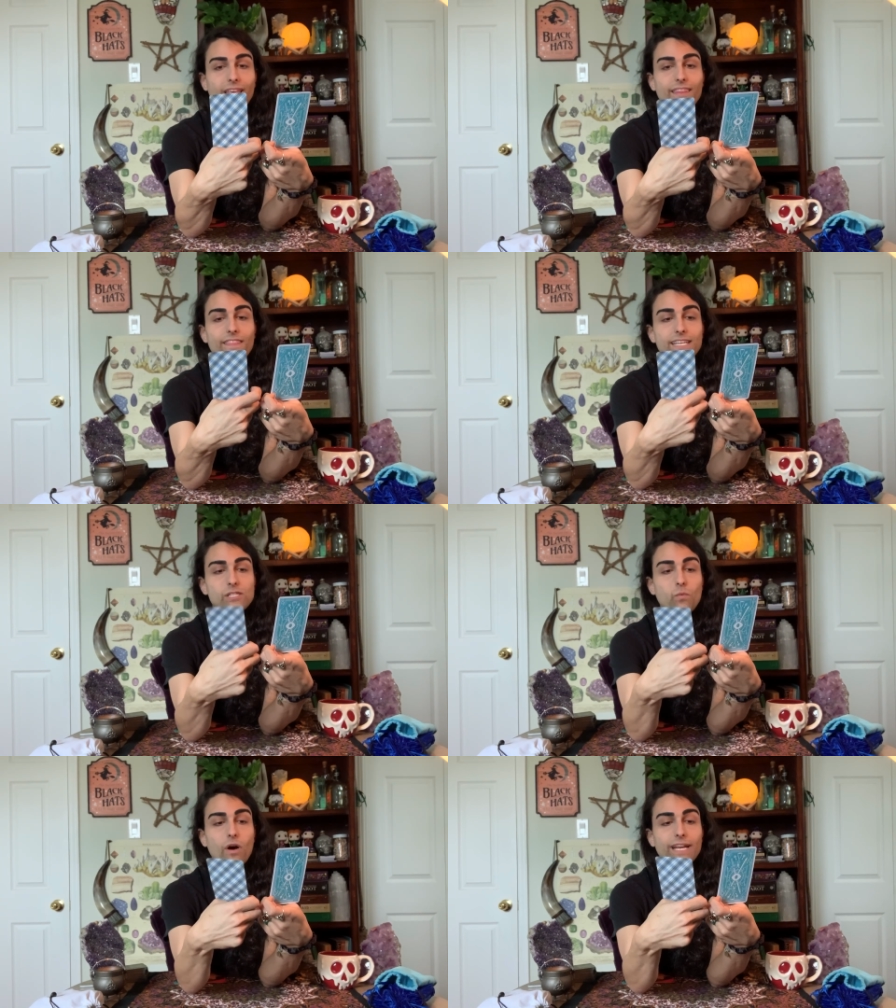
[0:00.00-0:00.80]

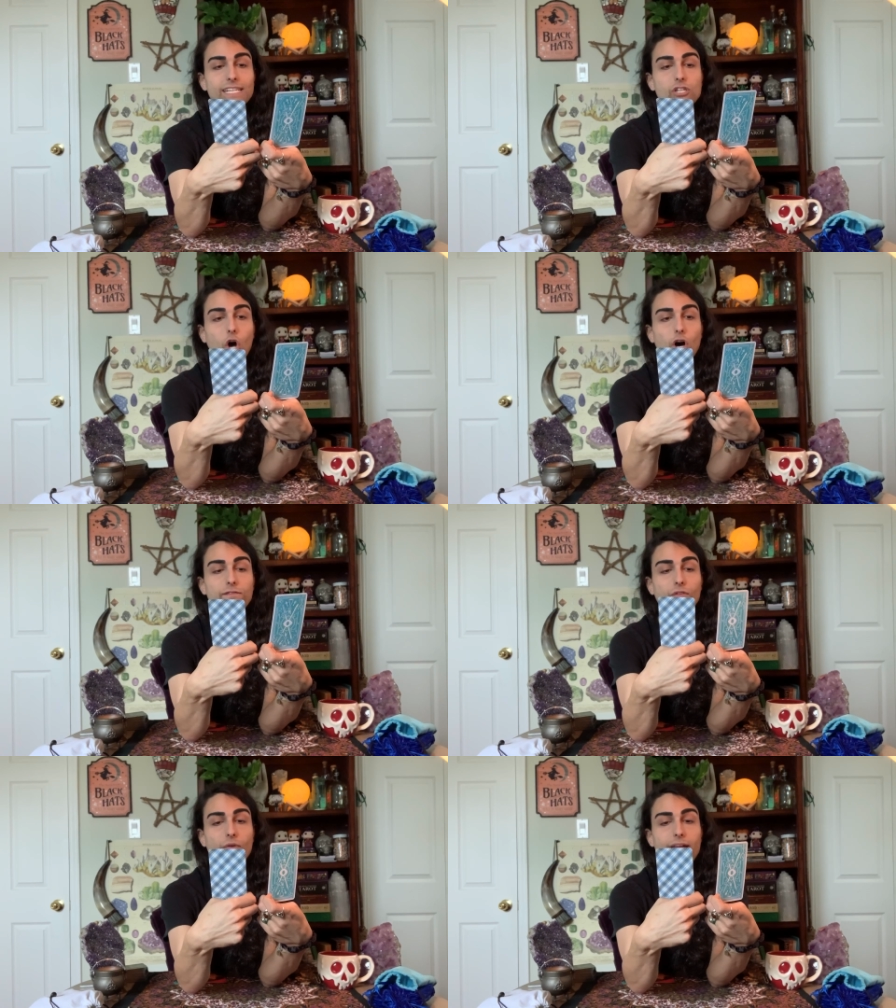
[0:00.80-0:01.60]
This one is
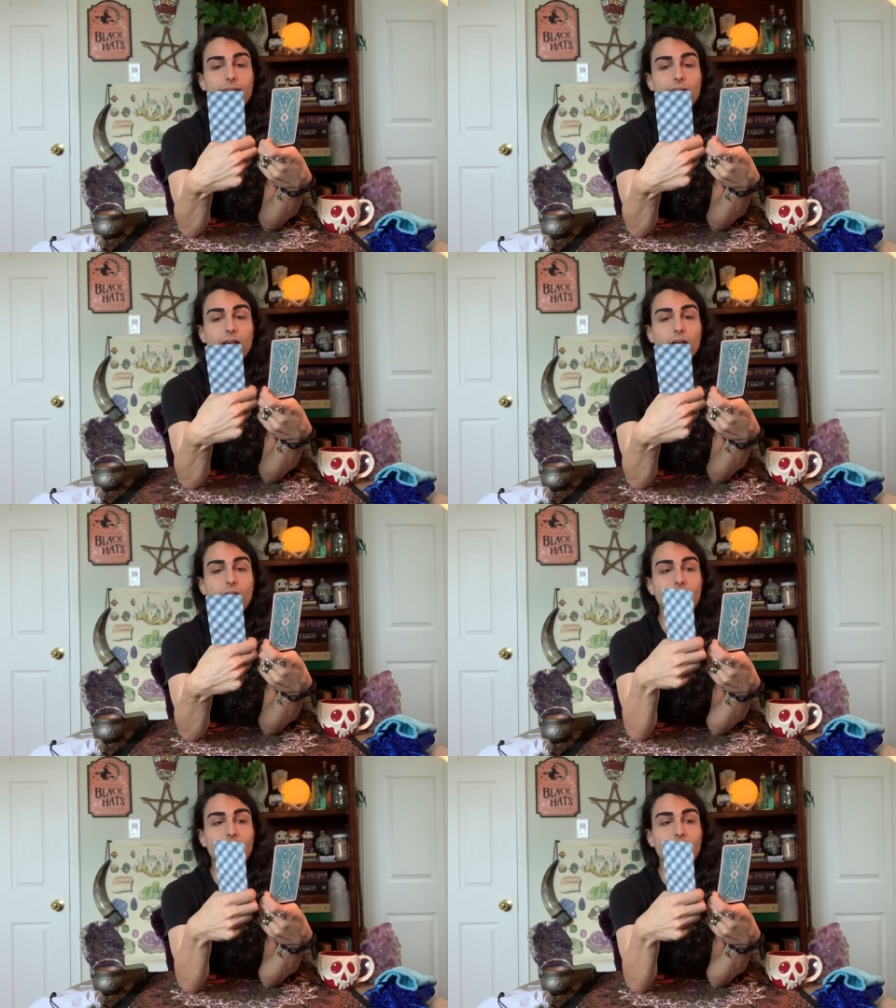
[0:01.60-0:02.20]
offering